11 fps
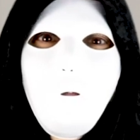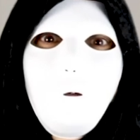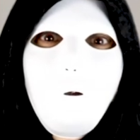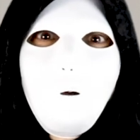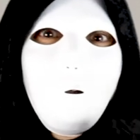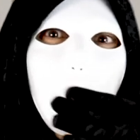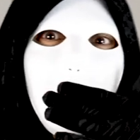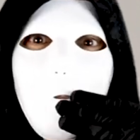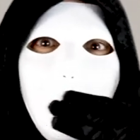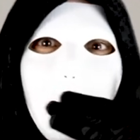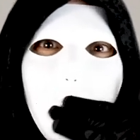Lipstick?
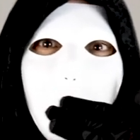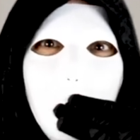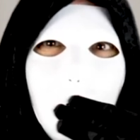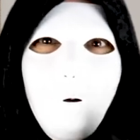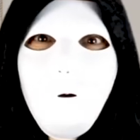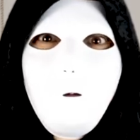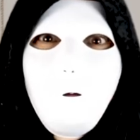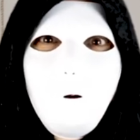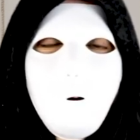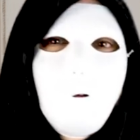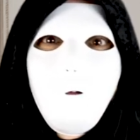Huh?
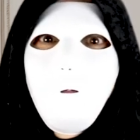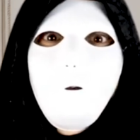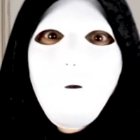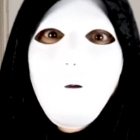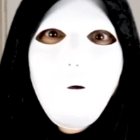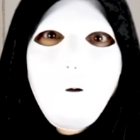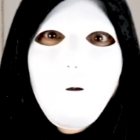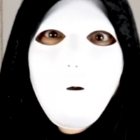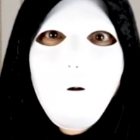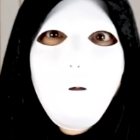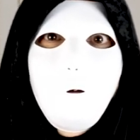I don't know what you're
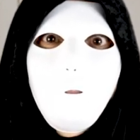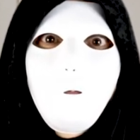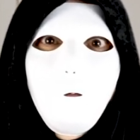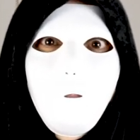talking about.